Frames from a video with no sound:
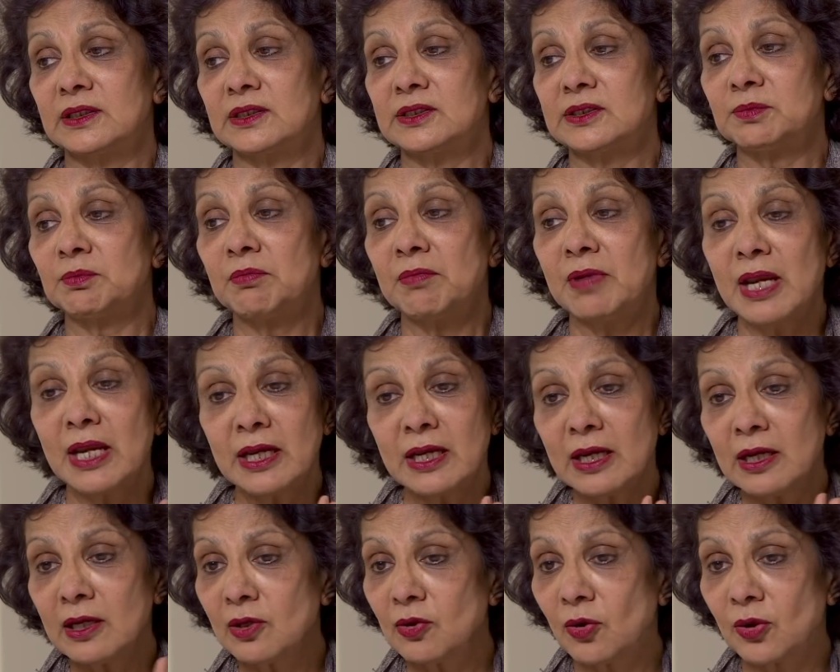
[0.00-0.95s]
It's
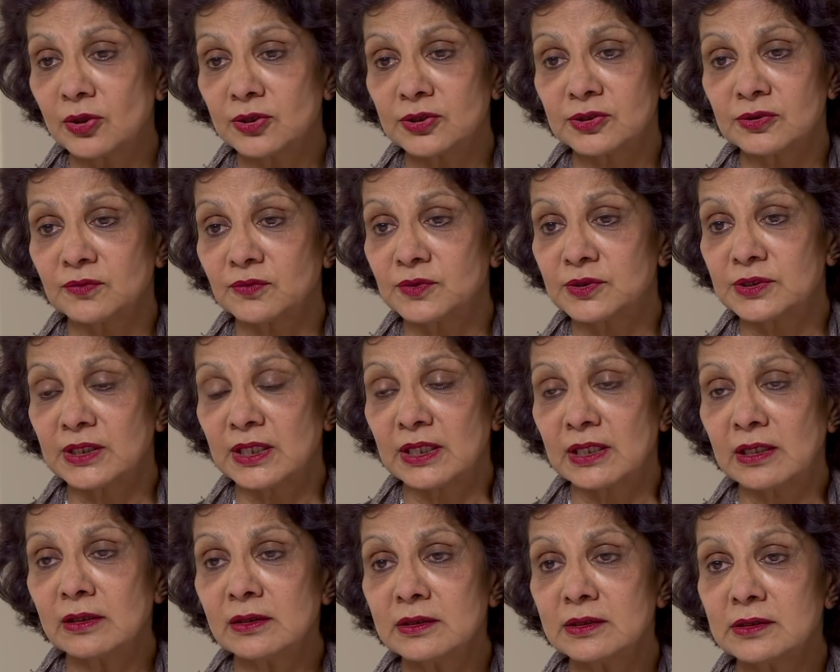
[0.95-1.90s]
making lots of
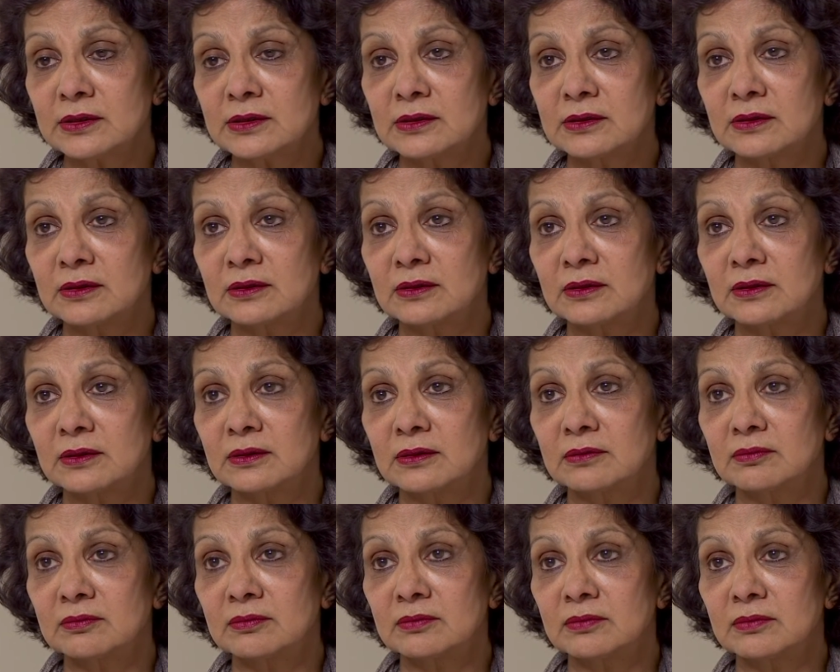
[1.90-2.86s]
cells
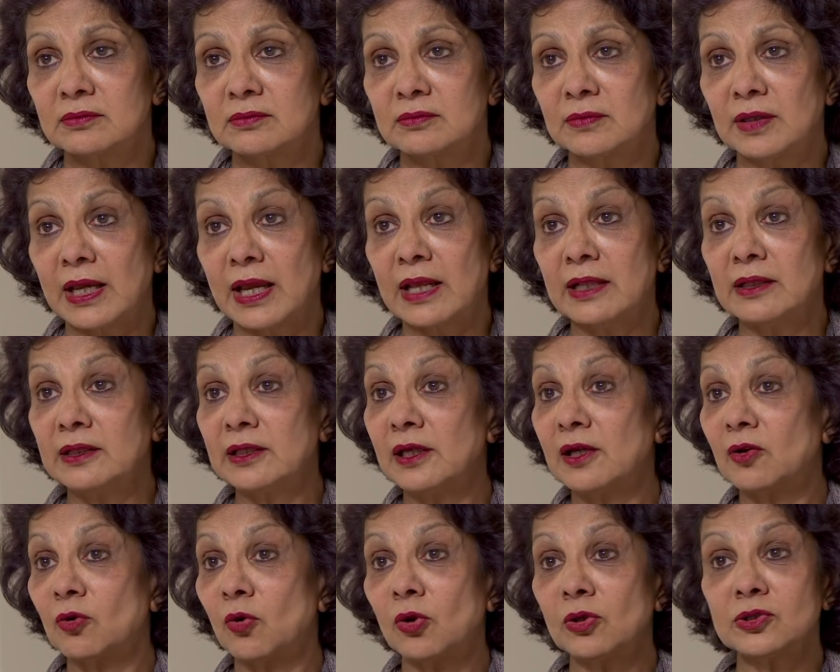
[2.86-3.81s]
and they
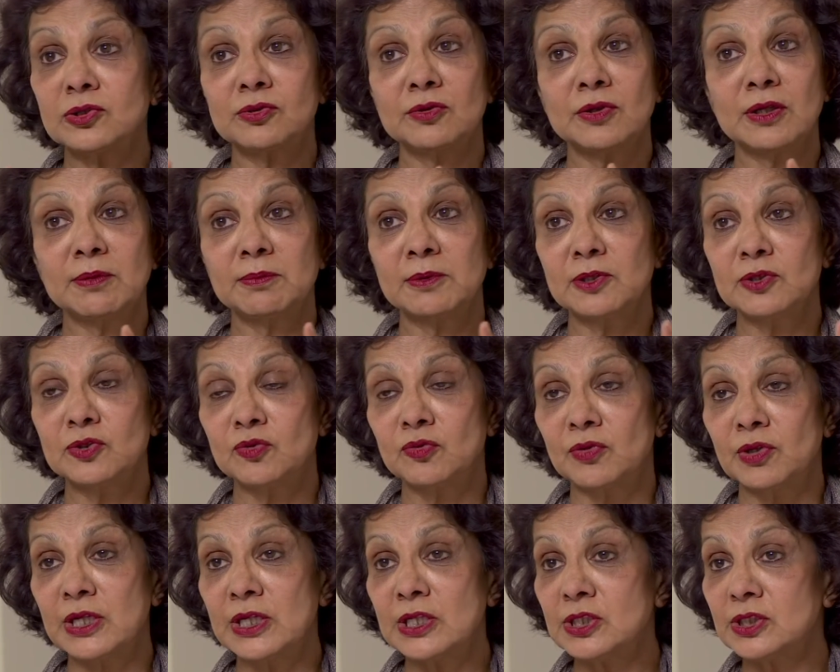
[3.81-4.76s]
are also able to
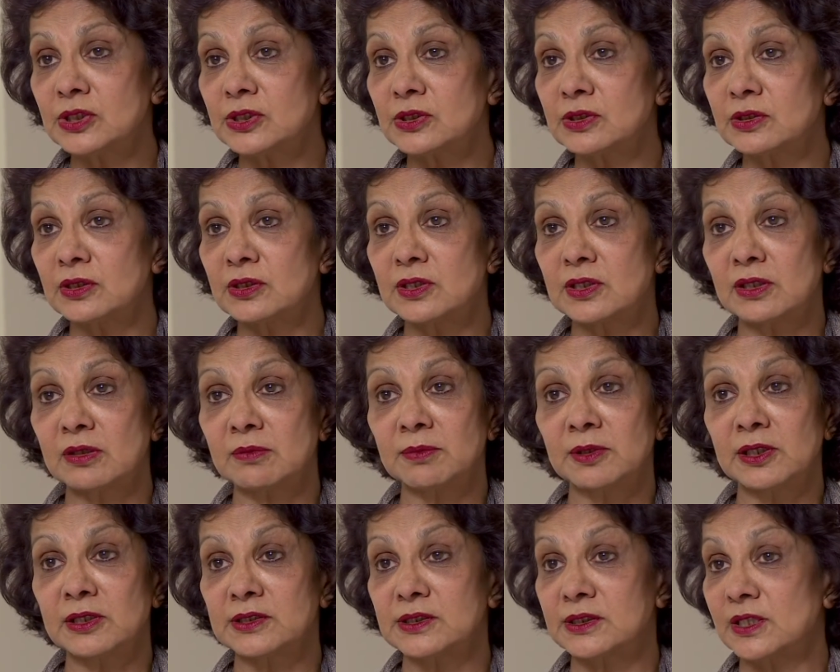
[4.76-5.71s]
reach the
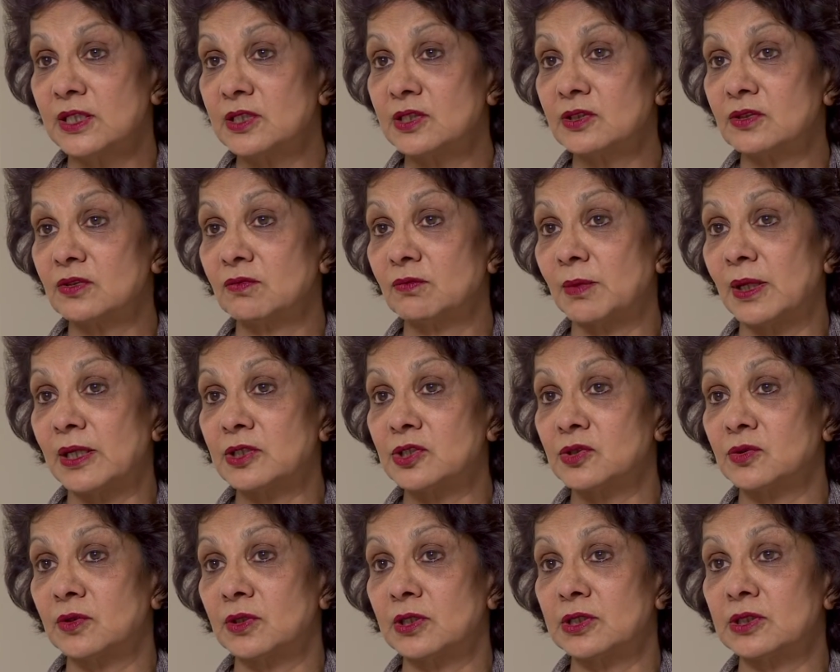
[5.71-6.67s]
terminal stages of
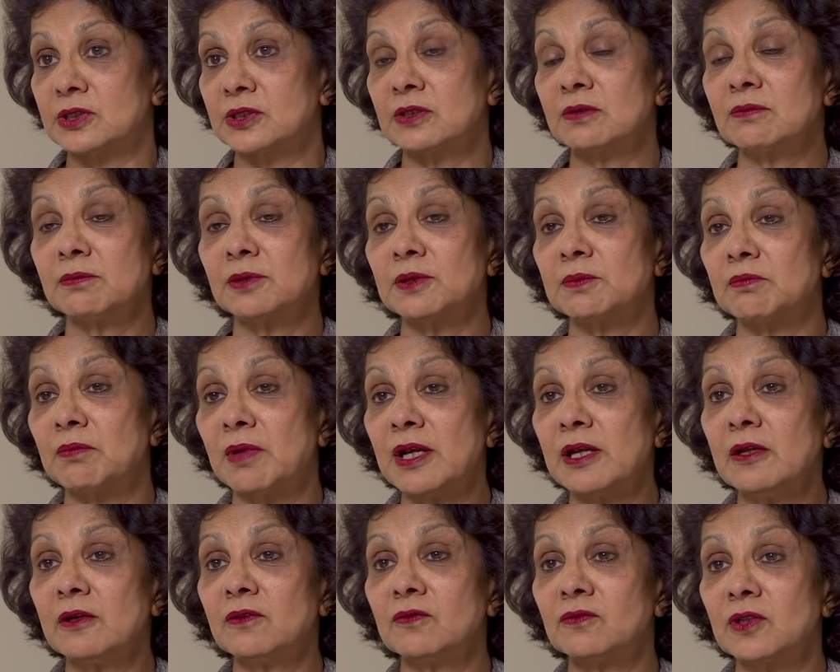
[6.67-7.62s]
maturation, but
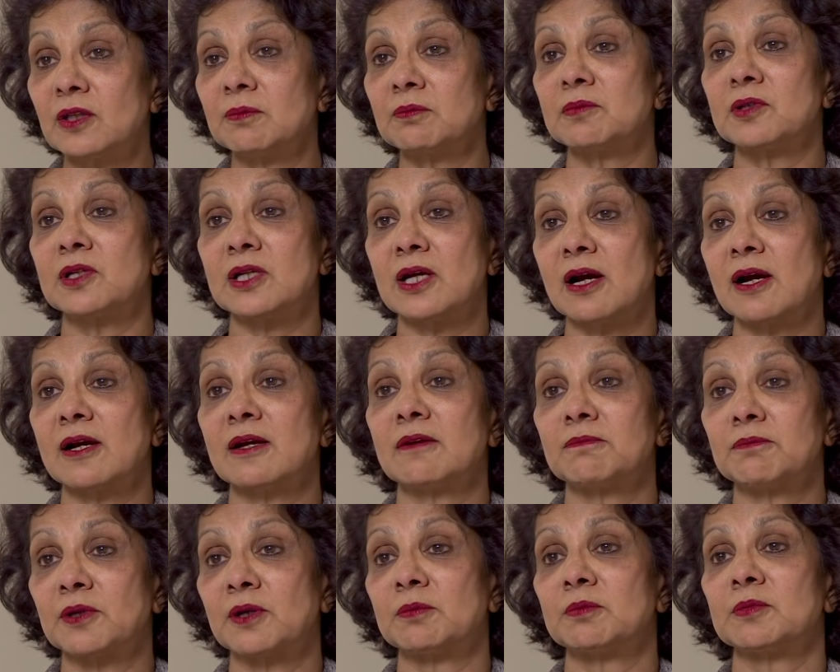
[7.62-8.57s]
many of them die
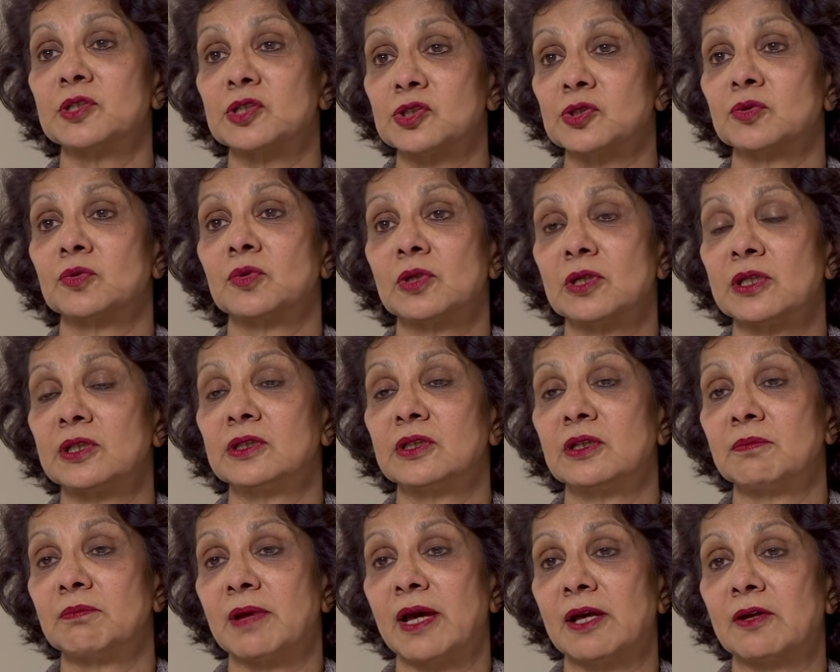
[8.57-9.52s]
prematurely in
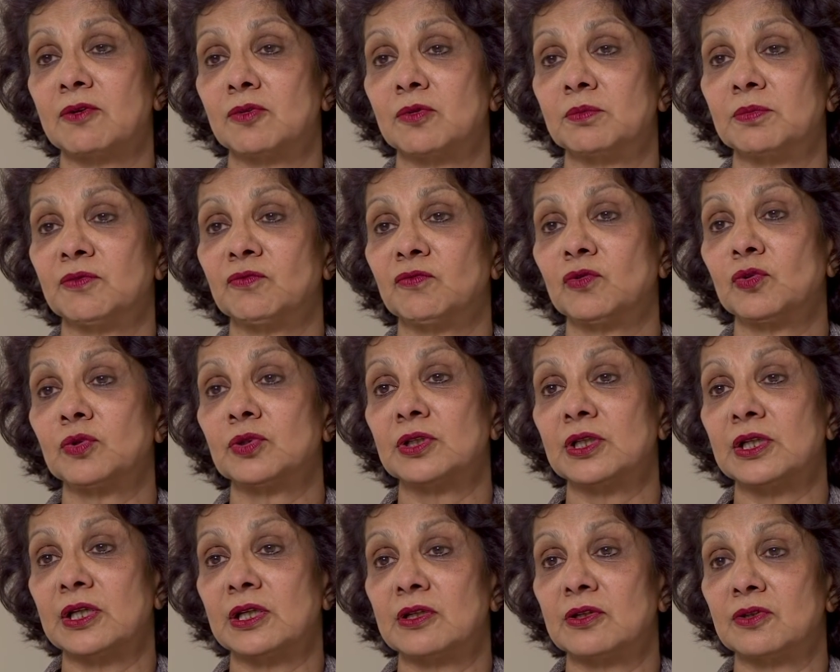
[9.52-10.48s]
the marrow before
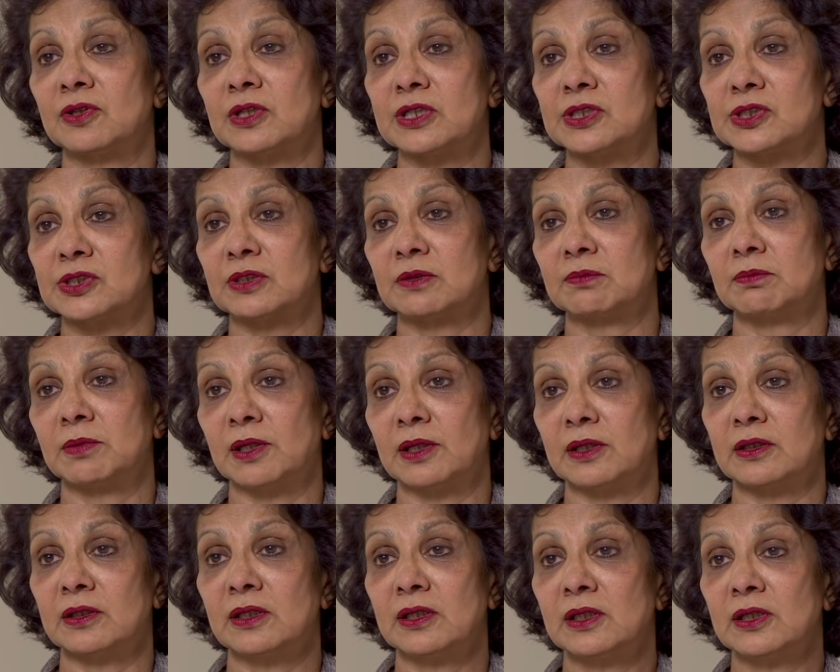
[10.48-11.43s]
they can reach the
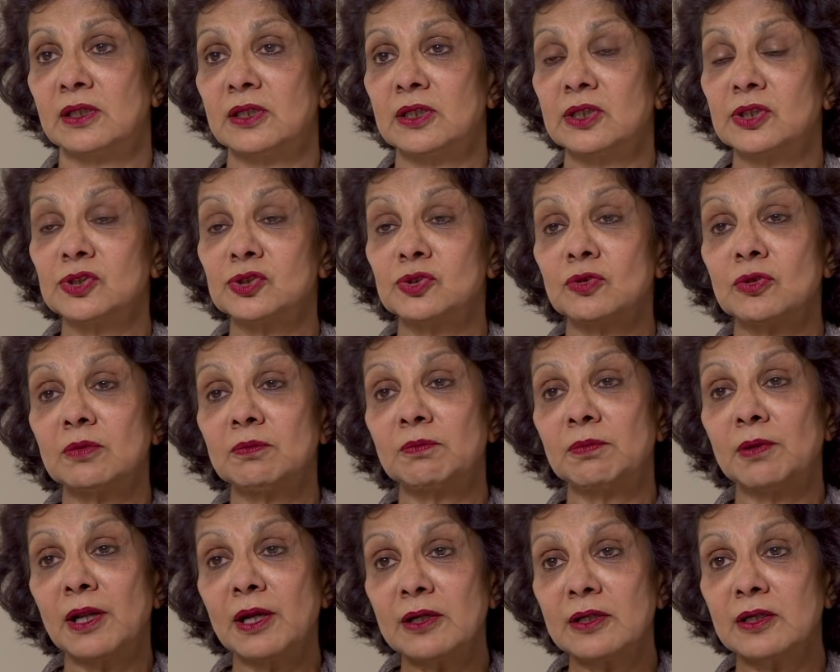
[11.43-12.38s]
blood. So the
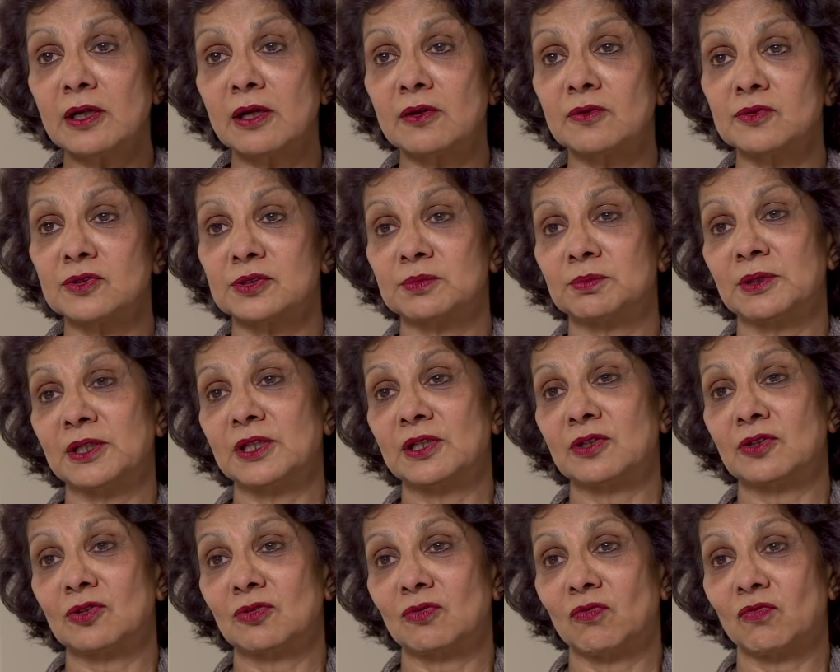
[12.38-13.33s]
blood counts
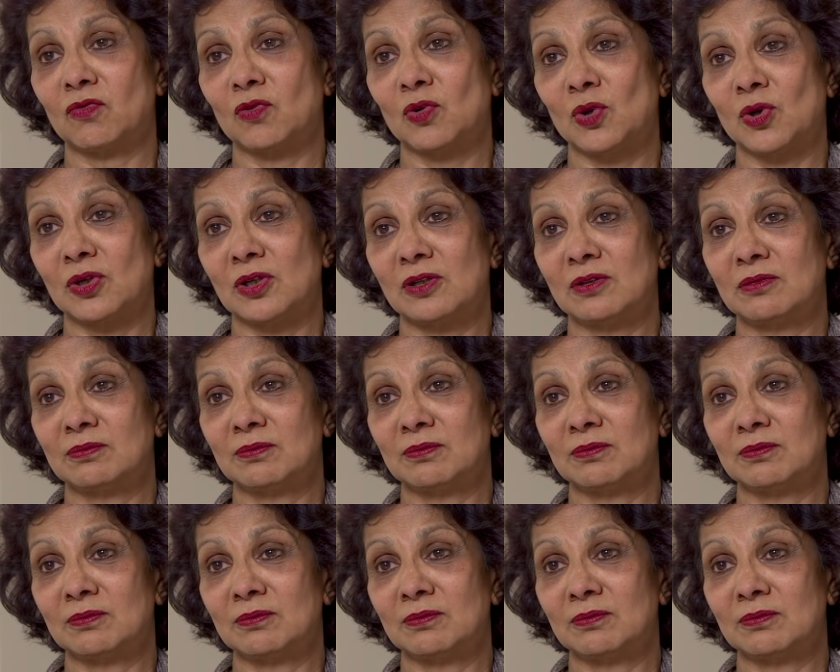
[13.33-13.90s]
begin to fall.